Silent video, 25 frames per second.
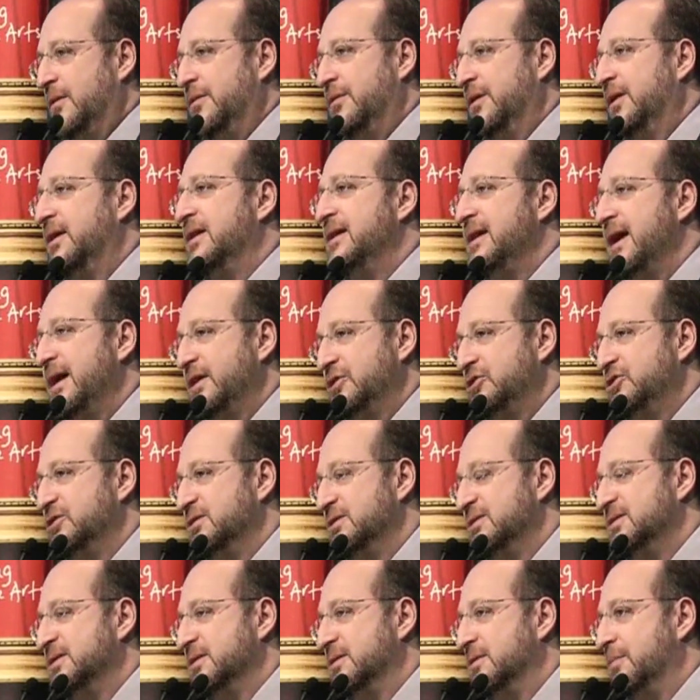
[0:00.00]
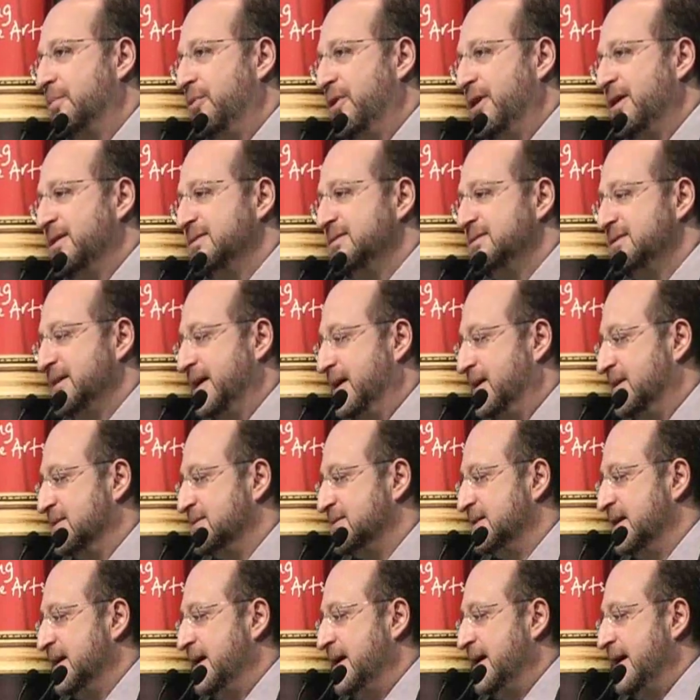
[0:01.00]
the connections in the brain
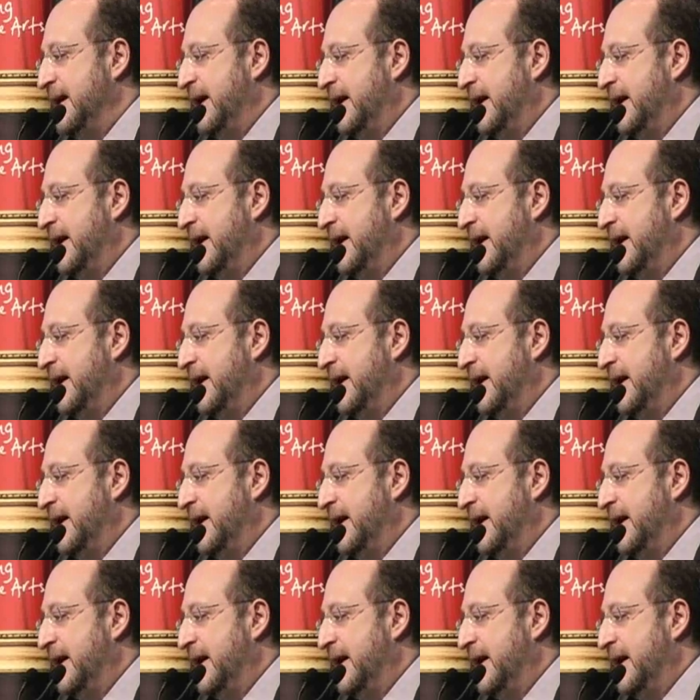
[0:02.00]
cells.